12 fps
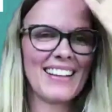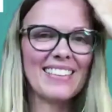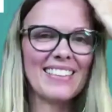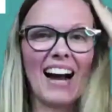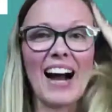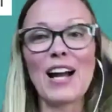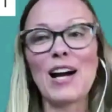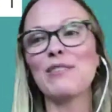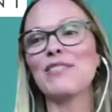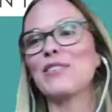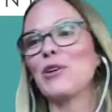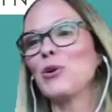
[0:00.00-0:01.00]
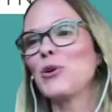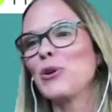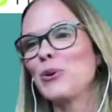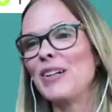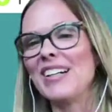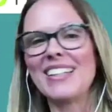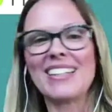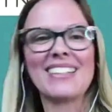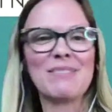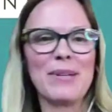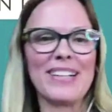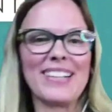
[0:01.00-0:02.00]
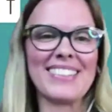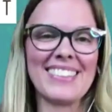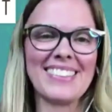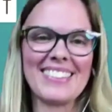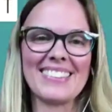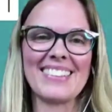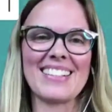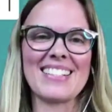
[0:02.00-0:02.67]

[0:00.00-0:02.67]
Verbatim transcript: Yeah, I have an older one, but yeah.